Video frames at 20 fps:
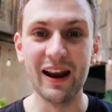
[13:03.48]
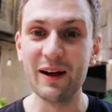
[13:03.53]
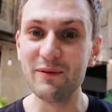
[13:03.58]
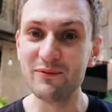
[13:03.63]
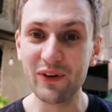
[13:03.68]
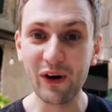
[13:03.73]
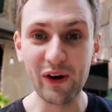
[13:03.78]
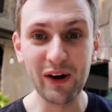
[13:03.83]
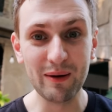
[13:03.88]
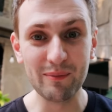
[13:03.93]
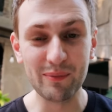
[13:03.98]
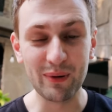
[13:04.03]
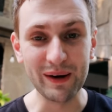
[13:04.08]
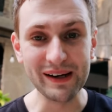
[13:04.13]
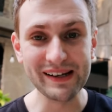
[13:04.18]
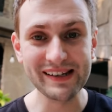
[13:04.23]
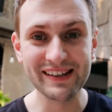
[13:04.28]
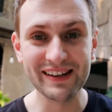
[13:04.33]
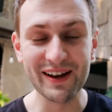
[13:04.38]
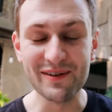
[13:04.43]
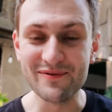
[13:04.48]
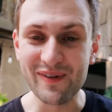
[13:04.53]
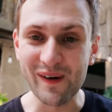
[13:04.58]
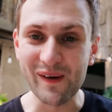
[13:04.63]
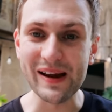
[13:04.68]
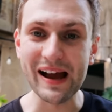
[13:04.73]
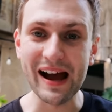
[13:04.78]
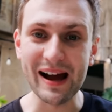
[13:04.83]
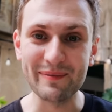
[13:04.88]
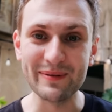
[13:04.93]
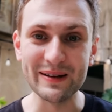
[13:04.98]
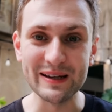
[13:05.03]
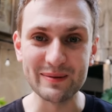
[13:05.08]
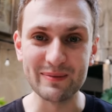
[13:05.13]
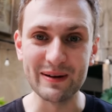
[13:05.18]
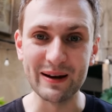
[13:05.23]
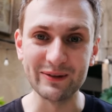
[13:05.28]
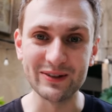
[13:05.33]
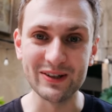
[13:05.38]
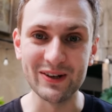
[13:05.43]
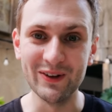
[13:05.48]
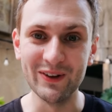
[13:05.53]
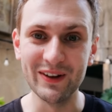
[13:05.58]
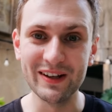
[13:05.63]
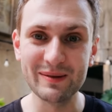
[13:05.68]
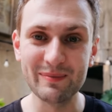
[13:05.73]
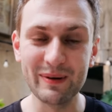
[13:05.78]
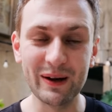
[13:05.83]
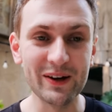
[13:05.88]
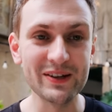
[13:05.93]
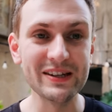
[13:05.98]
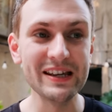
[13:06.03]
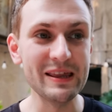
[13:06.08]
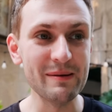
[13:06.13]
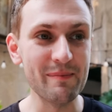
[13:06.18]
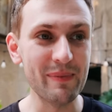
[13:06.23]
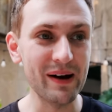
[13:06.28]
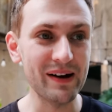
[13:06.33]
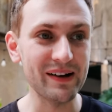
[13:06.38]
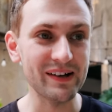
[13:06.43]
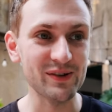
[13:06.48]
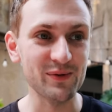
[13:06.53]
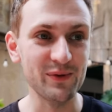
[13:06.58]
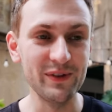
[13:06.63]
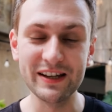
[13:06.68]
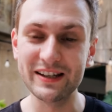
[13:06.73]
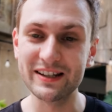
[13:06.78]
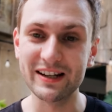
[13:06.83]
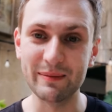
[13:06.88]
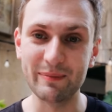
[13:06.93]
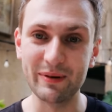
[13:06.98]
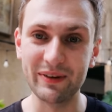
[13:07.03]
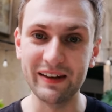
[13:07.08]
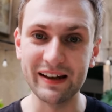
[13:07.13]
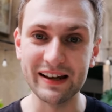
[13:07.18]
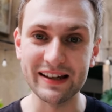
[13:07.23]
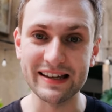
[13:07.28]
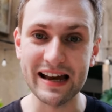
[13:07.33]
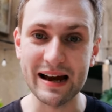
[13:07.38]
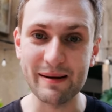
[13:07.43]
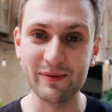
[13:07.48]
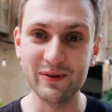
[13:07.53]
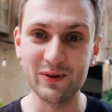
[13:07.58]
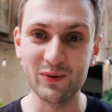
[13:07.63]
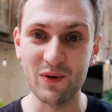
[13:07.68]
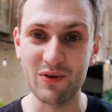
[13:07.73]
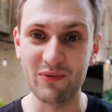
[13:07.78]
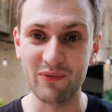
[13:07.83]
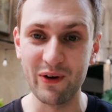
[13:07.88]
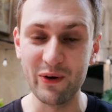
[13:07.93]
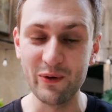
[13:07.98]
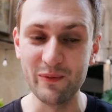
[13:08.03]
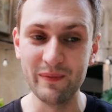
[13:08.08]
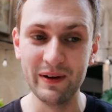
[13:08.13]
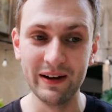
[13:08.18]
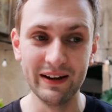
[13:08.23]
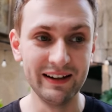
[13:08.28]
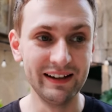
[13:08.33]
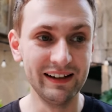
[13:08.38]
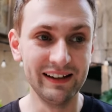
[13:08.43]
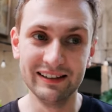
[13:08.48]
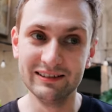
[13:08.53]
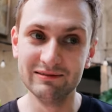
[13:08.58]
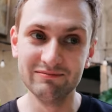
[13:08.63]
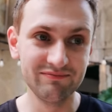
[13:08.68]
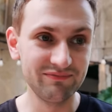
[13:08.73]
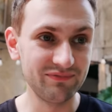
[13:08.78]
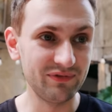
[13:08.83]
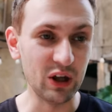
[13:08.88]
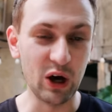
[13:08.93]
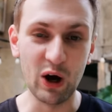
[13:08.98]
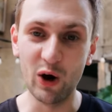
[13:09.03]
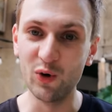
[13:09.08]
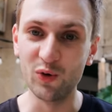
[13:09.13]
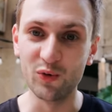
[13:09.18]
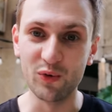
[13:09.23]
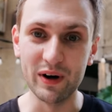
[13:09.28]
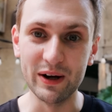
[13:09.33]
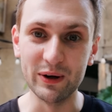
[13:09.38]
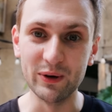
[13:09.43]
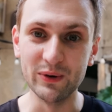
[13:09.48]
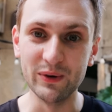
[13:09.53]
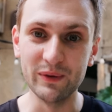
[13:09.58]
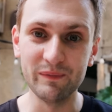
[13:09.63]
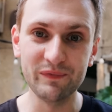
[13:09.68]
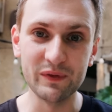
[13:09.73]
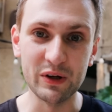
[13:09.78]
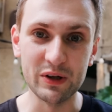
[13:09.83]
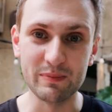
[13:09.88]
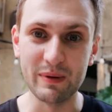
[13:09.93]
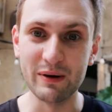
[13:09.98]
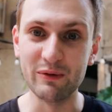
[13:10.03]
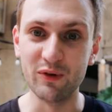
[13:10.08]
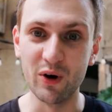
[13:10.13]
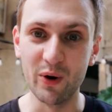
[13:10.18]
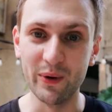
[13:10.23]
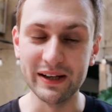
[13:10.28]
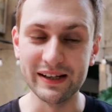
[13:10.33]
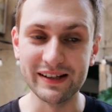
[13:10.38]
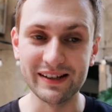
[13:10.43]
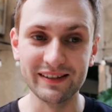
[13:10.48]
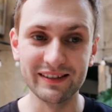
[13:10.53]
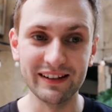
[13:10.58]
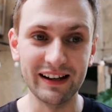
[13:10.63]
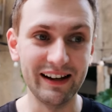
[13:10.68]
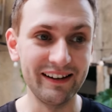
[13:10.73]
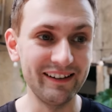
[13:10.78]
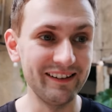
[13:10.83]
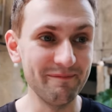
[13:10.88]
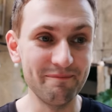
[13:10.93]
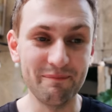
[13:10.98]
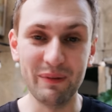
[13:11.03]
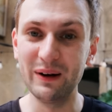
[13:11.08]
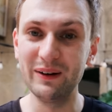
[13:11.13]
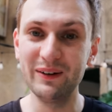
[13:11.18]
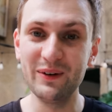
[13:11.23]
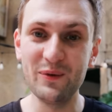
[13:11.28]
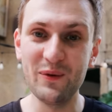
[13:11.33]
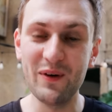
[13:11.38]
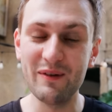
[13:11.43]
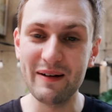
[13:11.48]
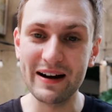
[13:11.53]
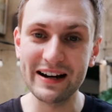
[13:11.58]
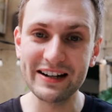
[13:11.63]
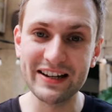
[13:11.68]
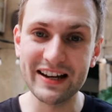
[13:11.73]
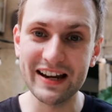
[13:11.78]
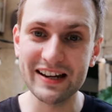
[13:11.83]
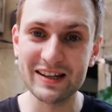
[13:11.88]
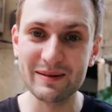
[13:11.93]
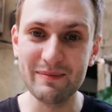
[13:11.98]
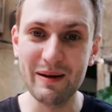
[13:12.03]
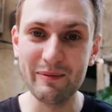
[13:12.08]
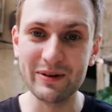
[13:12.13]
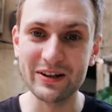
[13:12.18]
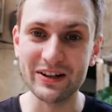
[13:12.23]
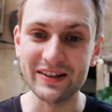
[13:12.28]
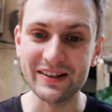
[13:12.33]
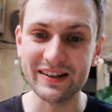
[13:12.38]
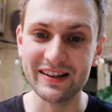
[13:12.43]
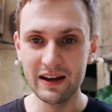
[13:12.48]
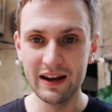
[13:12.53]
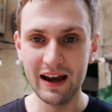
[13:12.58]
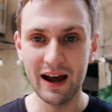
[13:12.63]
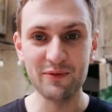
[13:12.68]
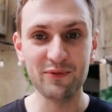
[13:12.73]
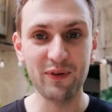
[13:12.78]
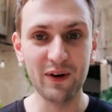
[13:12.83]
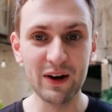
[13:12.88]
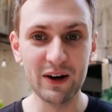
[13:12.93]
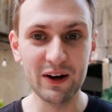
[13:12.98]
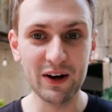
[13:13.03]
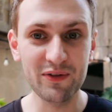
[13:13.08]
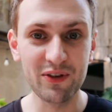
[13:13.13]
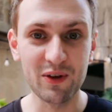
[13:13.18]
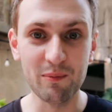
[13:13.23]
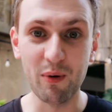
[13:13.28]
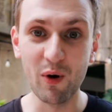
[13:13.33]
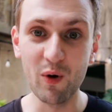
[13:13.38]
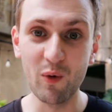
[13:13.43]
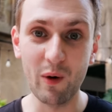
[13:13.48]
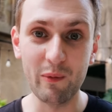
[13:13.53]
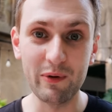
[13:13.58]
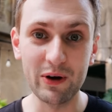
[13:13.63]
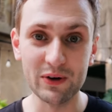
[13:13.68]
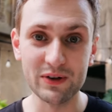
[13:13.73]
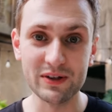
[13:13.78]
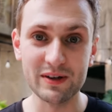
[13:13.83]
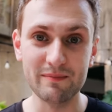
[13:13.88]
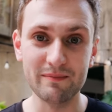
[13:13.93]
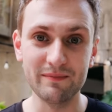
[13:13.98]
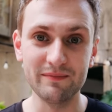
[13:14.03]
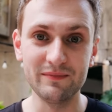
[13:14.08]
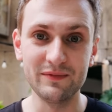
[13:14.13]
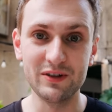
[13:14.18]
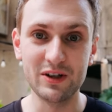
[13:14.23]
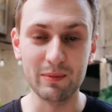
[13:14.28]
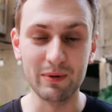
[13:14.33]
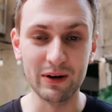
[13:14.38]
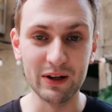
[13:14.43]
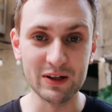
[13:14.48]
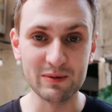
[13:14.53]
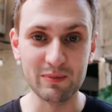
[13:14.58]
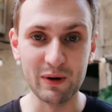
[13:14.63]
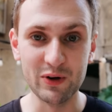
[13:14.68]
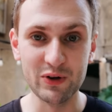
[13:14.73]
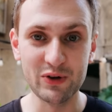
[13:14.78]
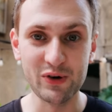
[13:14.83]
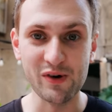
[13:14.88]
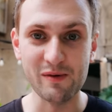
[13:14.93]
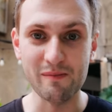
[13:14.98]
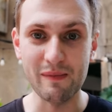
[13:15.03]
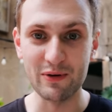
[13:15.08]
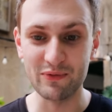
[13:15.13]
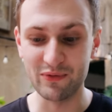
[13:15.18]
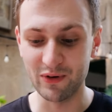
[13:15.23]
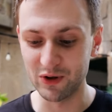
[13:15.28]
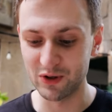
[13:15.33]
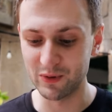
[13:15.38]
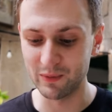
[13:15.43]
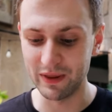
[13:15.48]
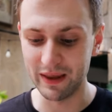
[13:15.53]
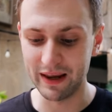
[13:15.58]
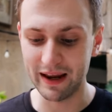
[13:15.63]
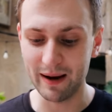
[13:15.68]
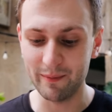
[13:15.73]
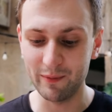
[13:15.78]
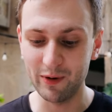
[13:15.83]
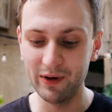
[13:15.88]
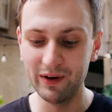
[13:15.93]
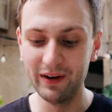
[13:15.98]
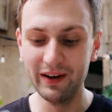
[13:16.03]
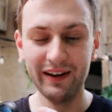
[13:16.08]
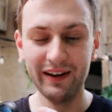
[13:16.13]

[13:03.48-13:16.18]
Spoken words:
I'm very impressed and very happy he's been able to do this, because in the past, when this type of thing has happened with film, the whole reel has been ruined. But we've managed to get some images. And funnily enough, the point where we got some double exposure and malfunction with the camera